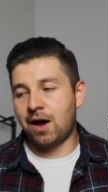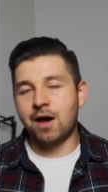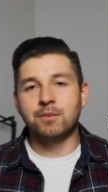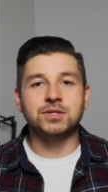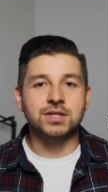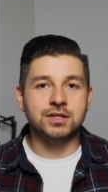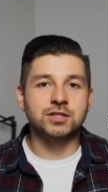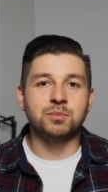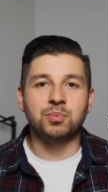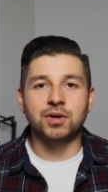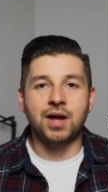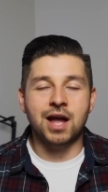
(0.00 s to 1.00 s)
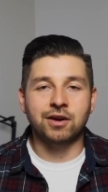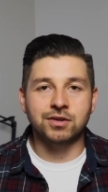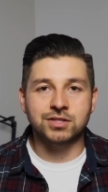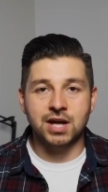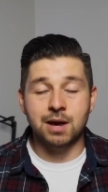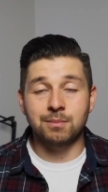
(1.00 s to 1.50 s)
Now, I would say this is a pretty
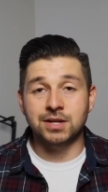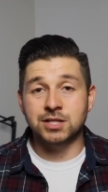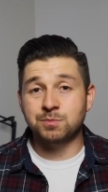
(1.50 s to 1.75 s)
accurate timeline,